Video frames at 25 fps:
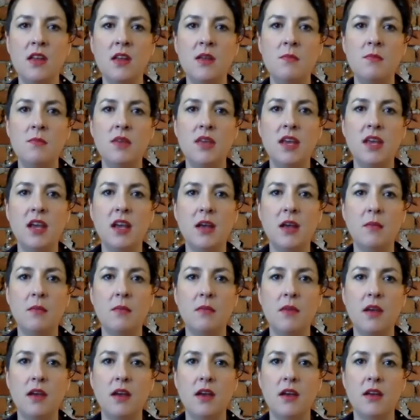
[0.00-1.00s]
become
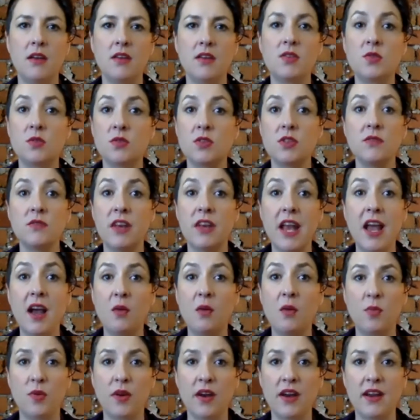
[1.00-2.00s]
a source of an
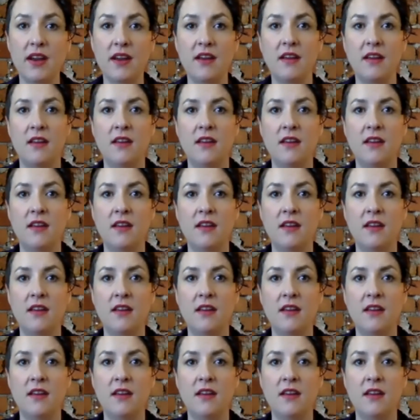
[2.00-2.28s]
outbreak.